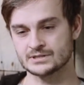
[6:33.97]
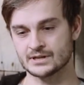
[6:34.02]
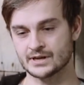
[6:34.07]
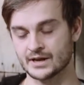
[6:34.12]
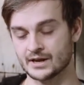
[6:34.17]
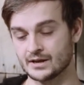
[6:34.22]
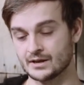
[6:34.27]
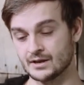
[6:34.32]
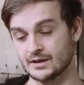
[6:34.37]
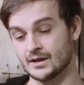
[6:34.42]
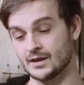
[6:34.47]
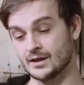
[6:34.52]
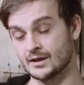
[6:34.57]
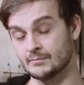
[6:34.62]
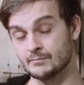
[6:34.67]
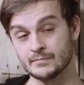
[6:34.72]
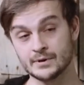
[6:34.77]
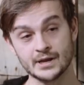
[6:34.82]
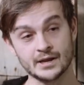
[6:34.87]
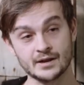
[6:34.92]
like
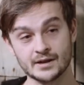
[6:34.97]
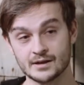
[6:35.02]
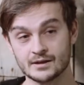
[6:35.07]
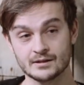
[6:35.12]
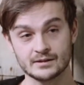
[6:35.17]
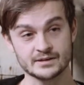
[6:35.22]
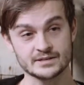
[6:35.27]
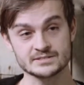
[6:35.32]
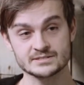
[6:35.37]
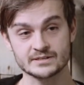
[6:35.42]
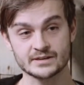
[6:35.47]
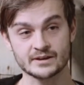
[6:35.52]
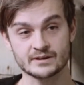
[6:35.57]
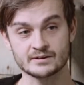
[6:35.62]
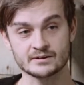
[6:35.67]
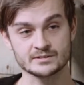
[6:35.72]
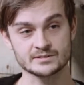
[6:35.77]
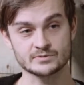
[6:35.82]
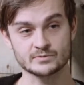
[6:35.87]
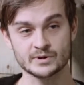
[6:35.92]
immediately sink
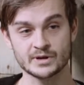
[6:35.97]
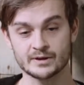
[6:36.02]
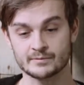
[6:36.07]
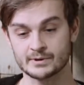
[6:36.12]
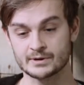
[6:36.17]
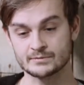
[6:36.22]
or swim.